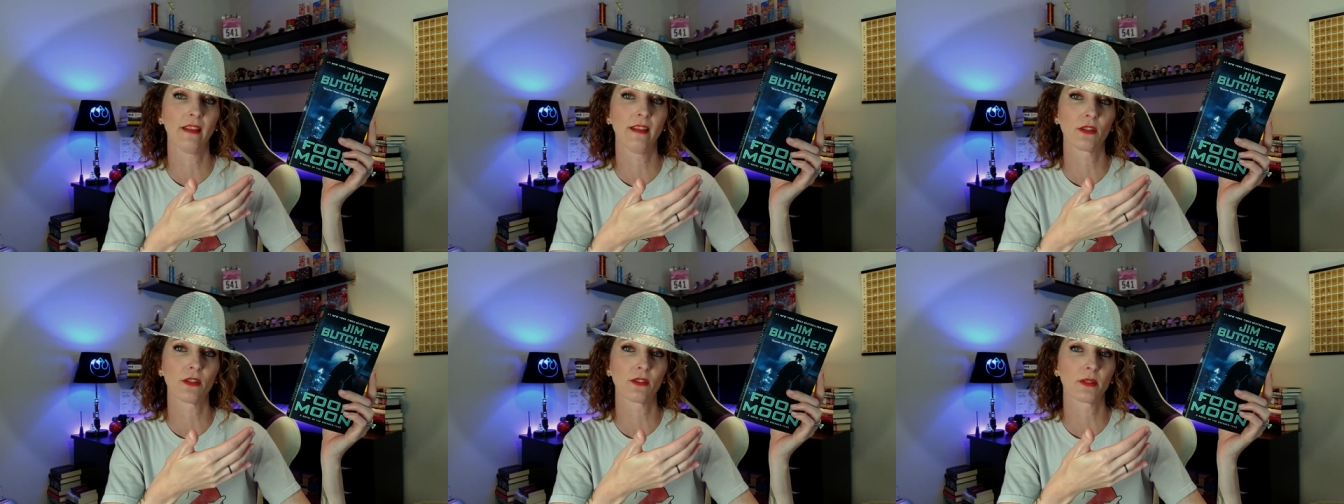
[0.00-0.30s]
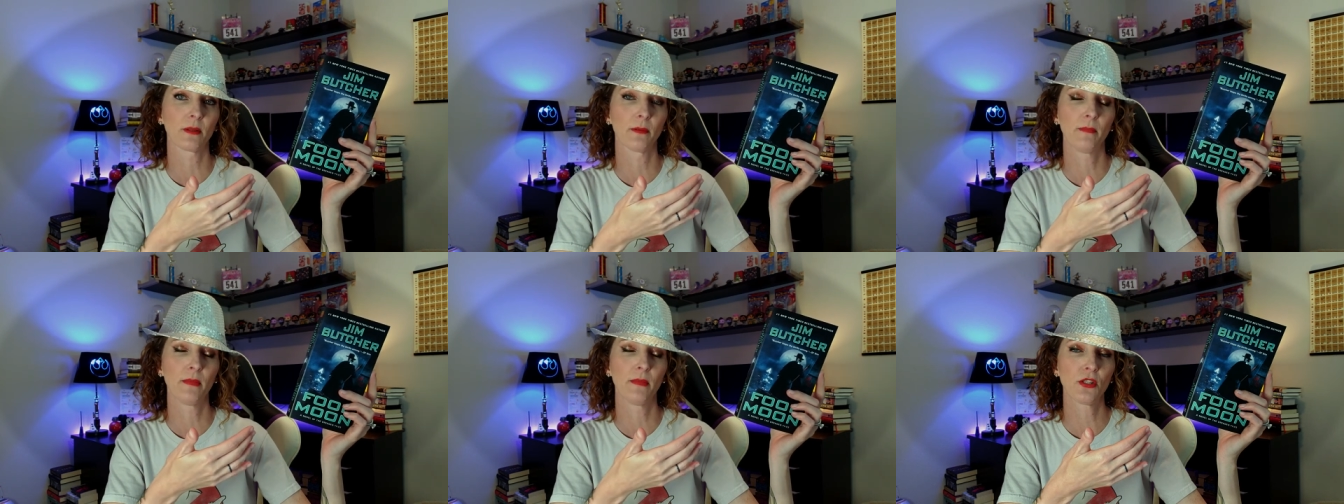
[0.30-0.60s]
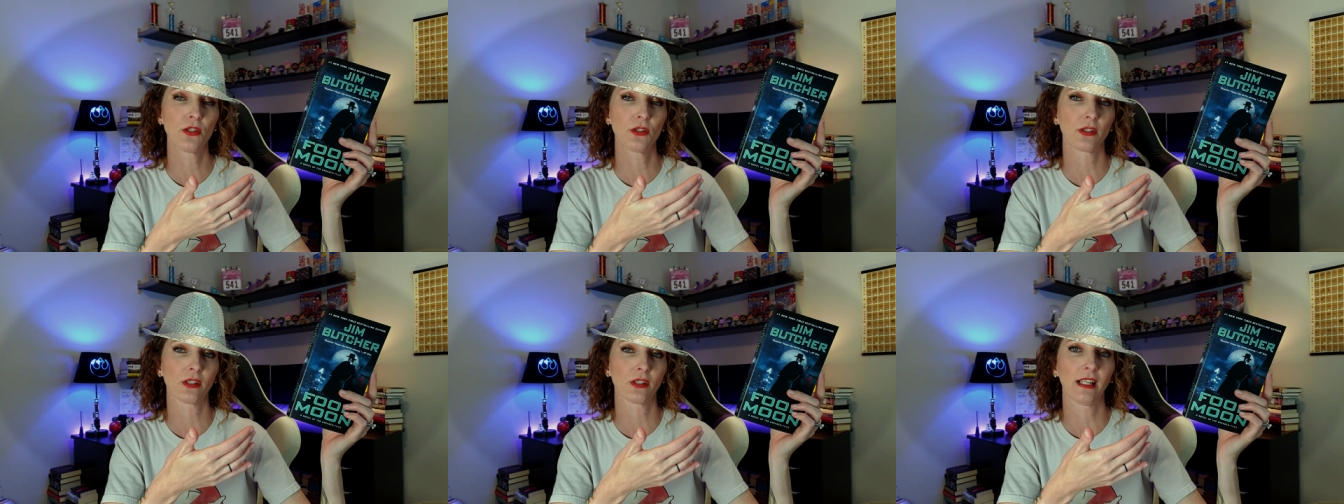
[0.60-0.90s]
there's a
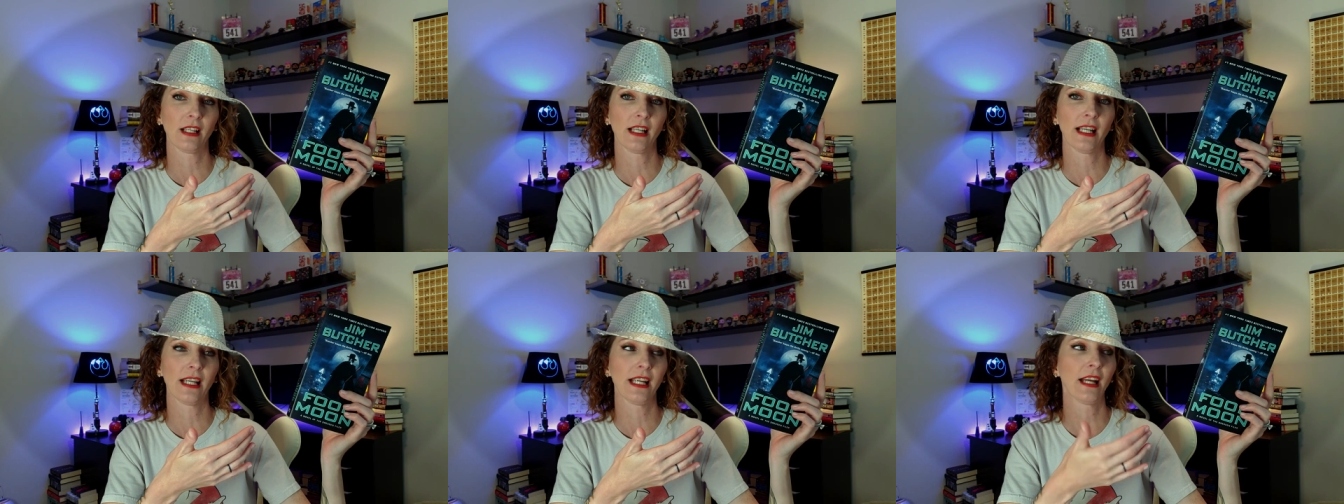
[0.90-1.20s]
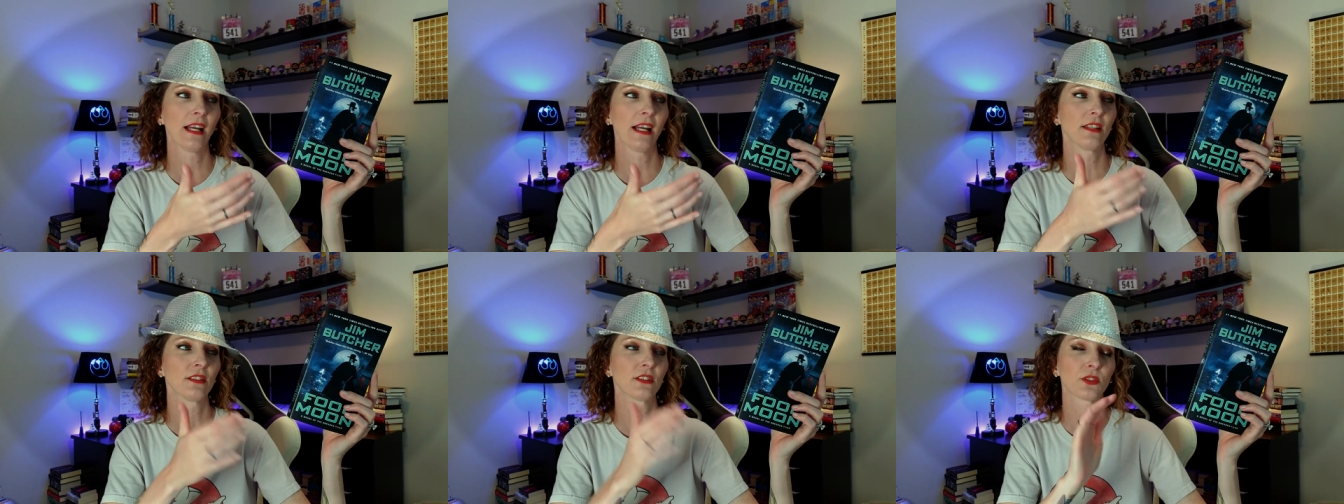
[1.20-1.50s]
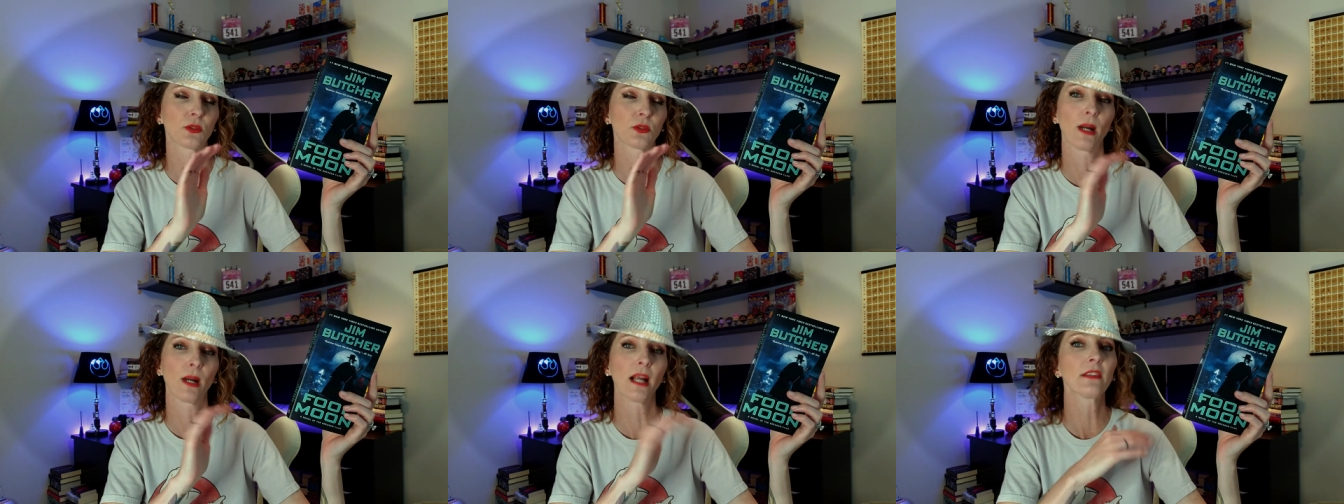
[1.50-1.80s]
mystery
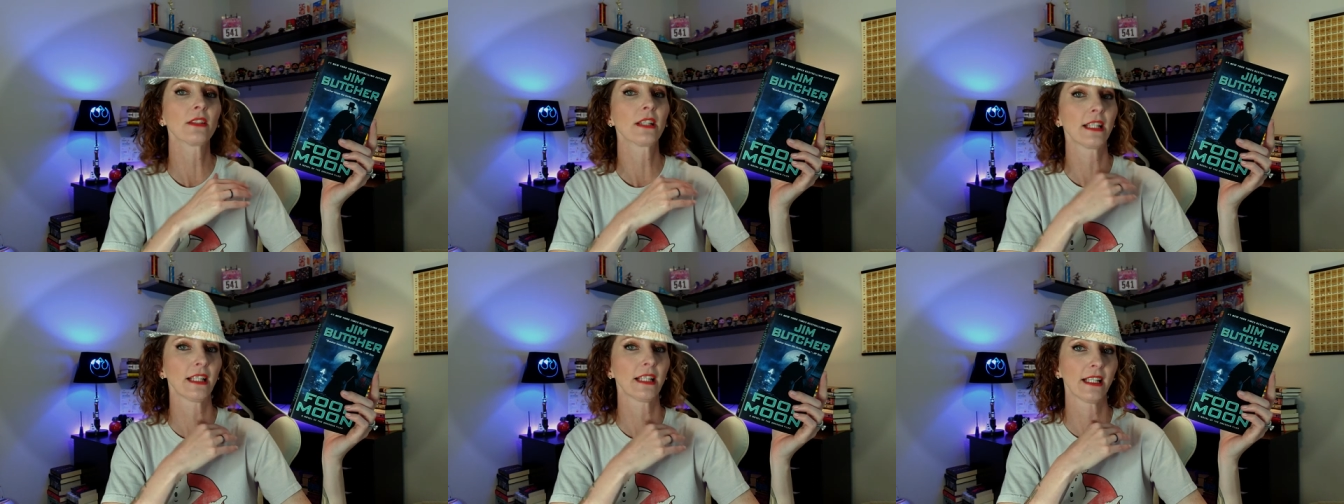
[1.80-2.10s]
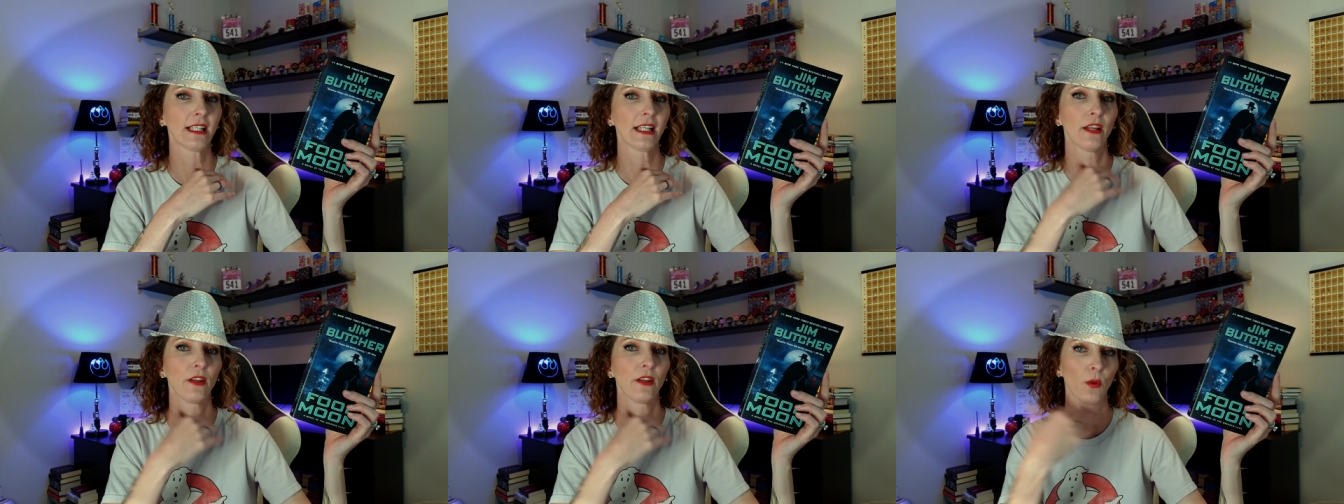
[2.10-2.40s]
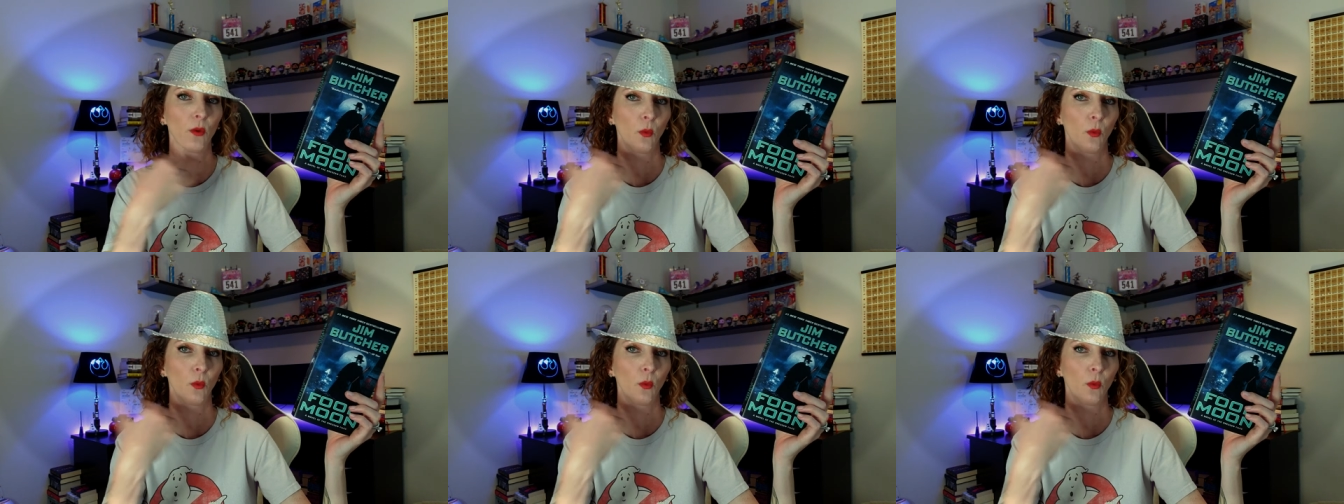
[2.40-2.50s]
surrounding